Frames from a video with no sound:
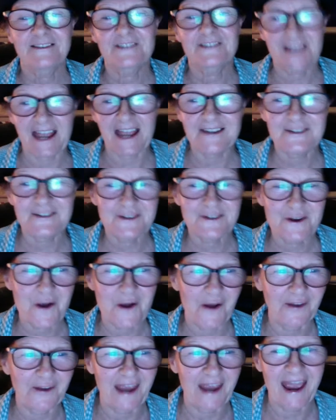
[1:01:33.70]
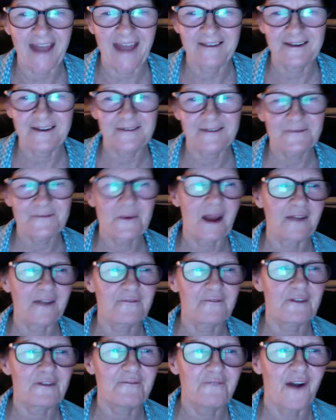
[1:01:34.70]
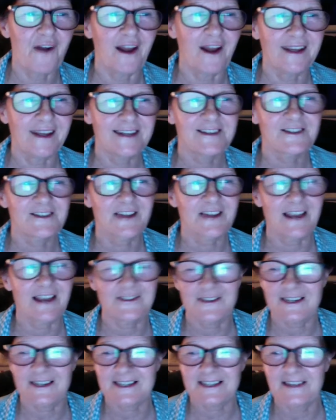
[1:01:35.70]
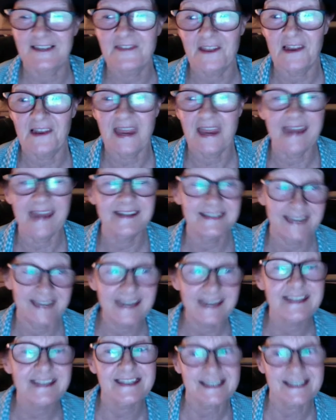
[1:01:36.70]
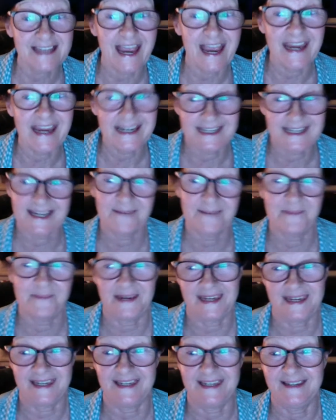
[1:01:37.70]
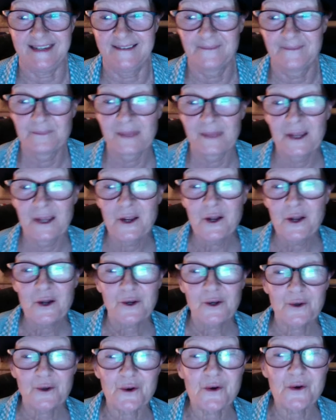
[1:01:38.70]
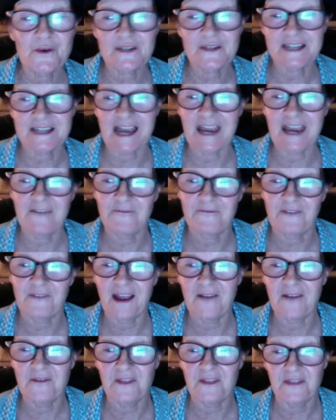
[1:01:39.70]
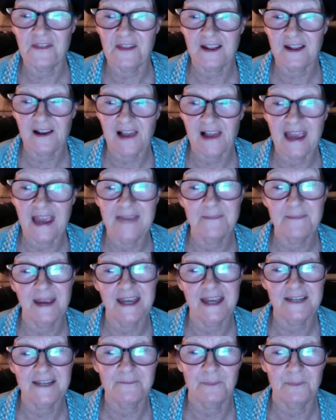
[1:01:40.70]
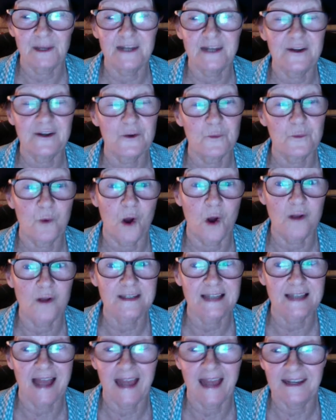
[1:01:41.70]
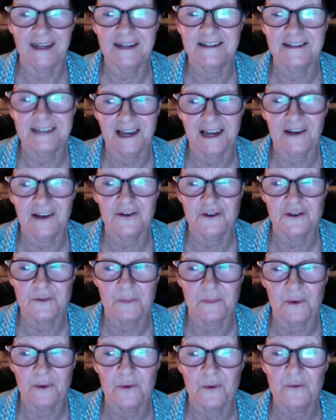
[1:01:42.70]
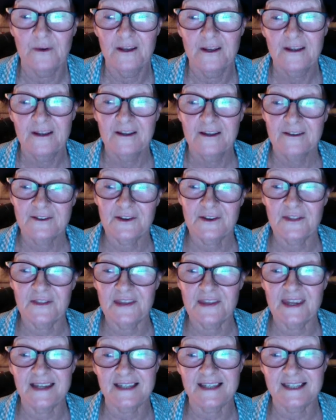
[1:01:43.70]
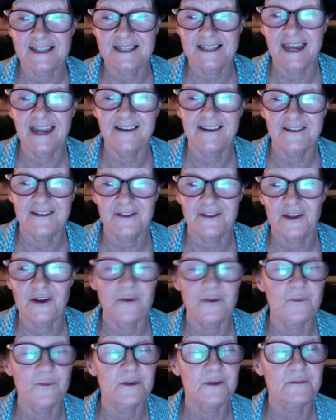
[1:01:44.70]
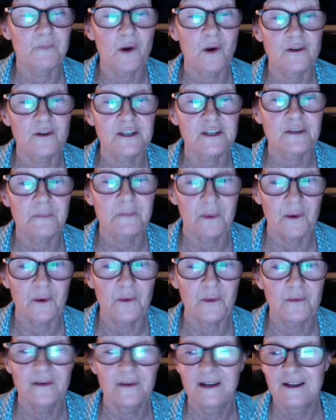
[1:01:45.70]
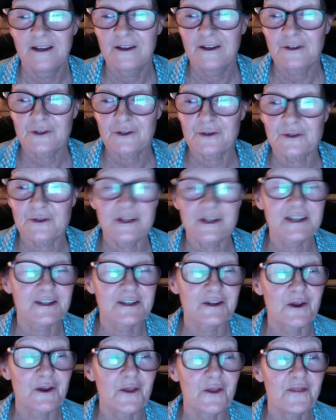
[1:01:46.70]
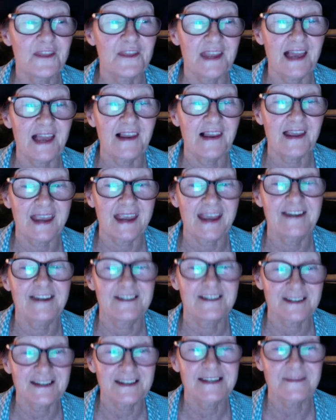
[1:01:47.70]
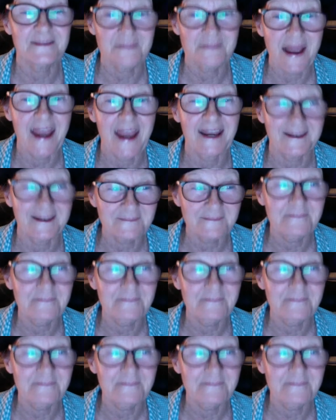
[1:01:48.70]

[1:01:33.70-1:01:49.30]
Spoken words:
Judge Goddard, one of the finest judges in the land, did say to me, Cook J found that the claim as pleaded was unintelligible to the extent that it was possible to discern the allegations made.